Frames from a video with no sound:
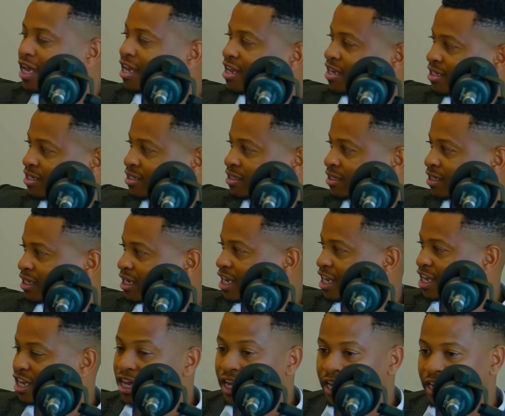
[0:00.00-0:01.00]
is,
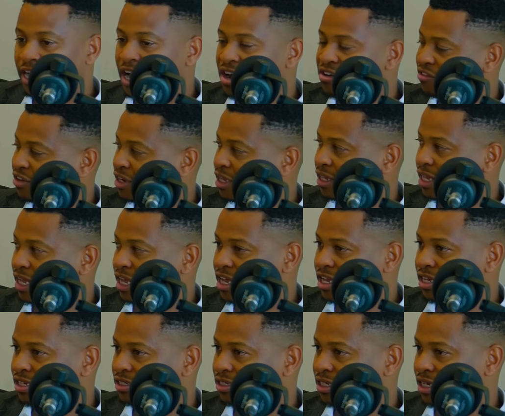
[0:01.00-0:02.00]
here in Africa, there
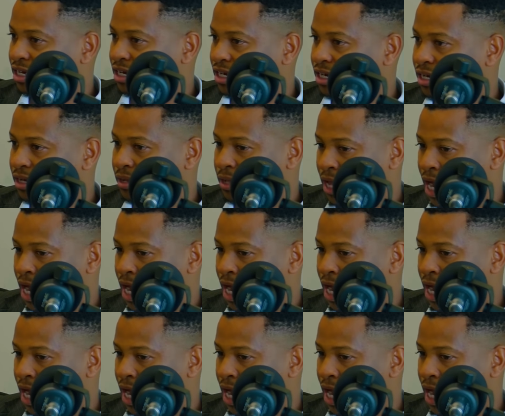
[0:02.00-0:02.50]
is a